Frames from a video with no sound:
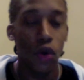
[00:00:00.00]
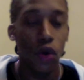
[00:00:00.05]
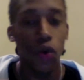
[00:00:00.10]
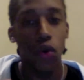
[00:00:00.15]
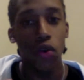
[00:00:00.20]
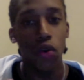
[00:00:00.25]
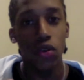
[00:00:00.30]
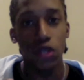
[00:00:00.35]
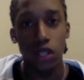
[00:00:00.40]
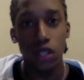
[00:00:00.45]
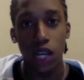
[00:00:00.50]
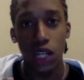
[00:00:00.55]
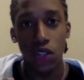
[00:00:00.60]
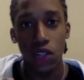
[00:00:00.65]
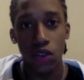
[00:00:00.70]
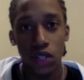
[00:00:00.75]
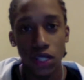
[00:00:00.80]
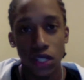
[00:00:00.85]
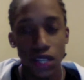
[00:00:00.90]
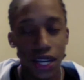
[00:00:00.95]
or
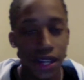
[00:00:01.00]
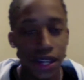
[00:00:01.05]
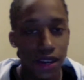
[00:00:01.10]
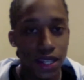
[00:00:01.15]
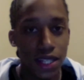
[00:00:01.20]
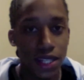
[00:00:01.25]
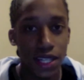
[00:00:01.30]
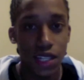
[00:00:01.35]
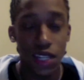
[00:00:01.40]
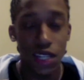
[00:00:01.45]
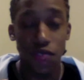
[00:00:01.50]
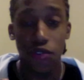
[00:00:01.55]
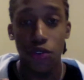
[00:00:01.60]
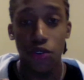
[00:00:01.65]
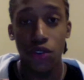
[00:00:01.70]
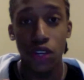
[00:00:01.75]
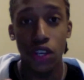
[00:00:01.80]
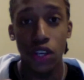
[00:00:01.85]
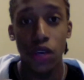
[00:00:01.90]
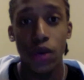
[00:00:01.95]
$9.99 if
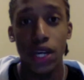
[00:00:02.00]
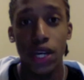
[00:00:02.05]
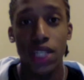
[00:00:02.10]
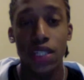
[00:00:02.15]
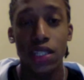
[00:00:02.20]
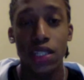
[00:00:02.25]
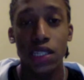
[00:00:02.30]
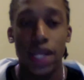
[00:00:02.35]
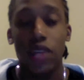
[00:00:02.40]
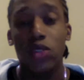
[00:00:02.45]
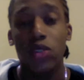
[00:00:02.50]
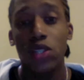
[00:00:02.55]
you're in the US.